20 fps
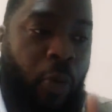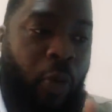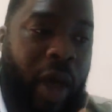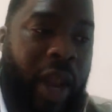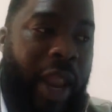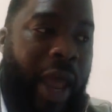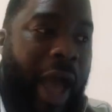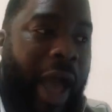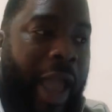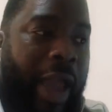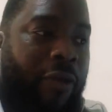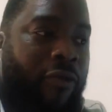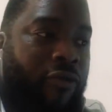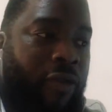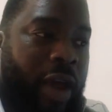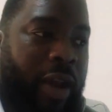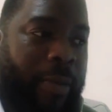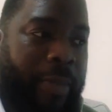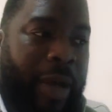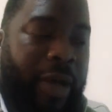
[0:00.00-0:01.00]
when I
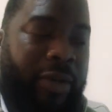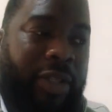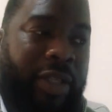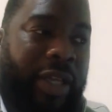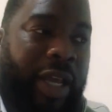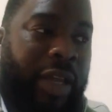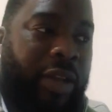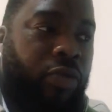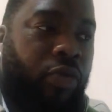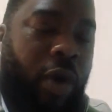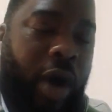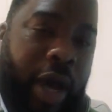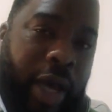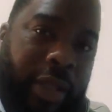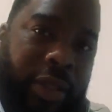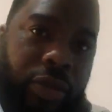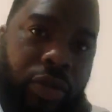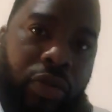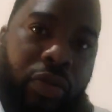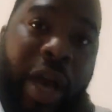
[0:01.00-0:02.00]
read about it and knew what I
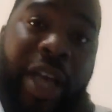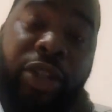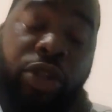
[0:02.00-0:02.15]
had to do,